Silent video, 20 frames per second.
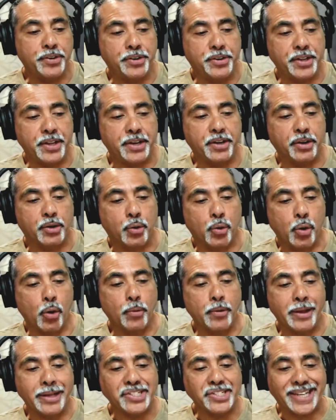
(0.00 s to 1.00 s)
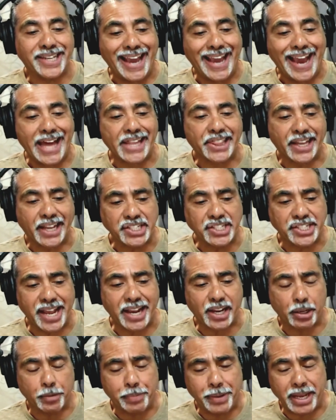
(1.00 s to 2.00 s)
didn't quote is the Catholic
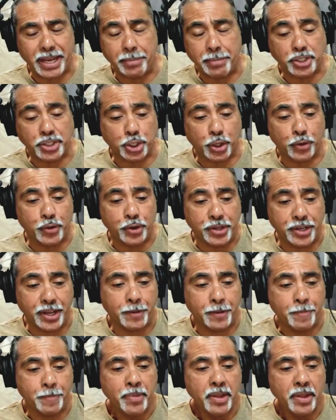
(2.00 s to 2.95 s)
Encyclopedia. I'm not sure if you did.